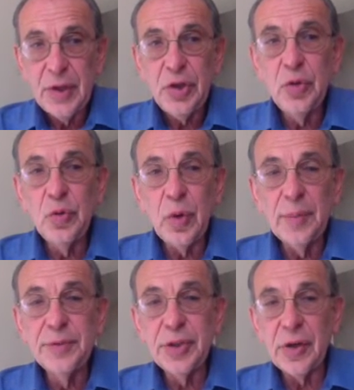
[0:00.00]
You
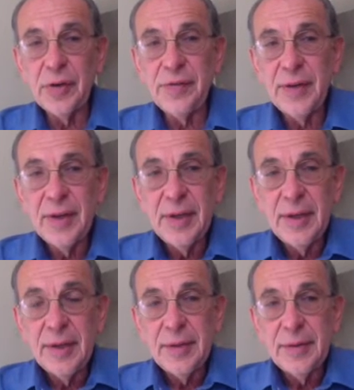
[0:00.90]
observe,
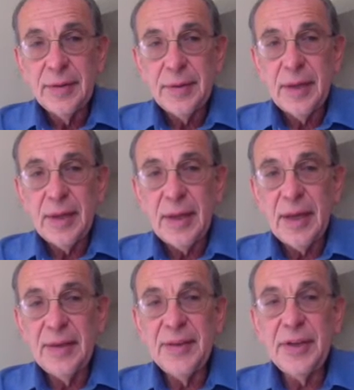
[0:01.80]

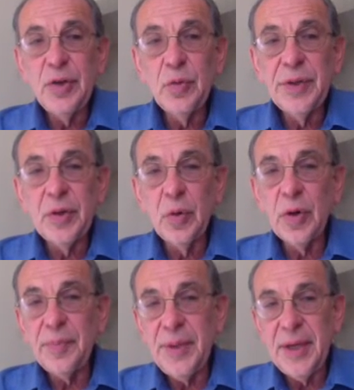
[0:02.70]
and then you
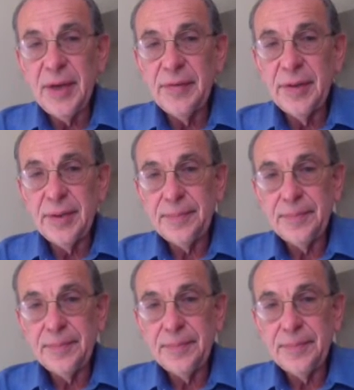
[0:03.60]
record behavior.